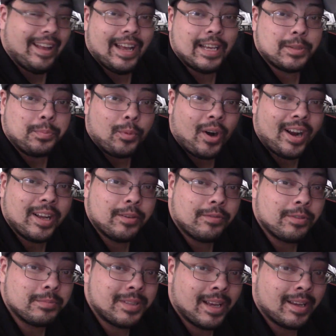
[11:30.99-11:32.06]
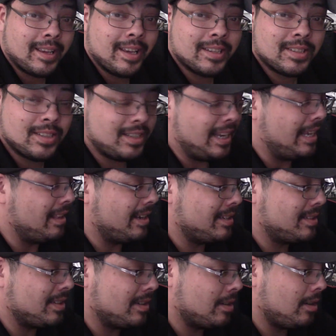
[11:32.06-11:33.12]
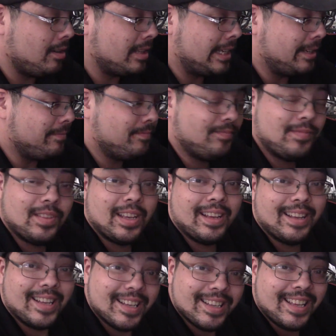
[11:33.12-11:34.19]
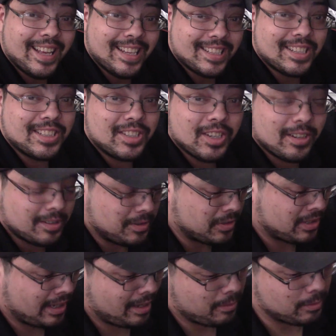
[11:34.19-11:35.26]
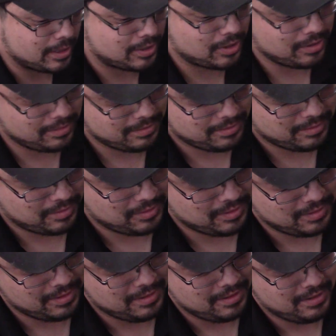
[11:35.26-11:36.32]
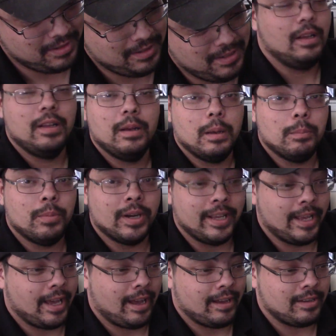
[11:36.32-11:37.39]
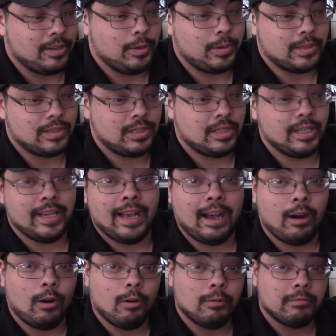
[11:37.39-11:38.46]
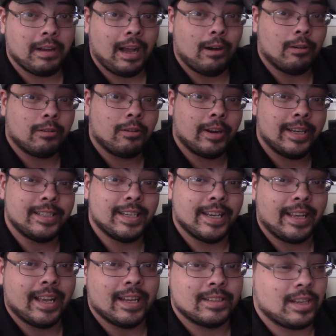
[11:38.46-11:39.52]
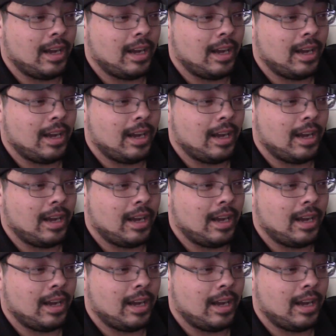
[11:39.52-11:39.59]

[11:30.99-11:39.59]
As Brian from Tech City likes to call it, it's a jungle sandwich. But yeah, you can see how, how crazy it gets.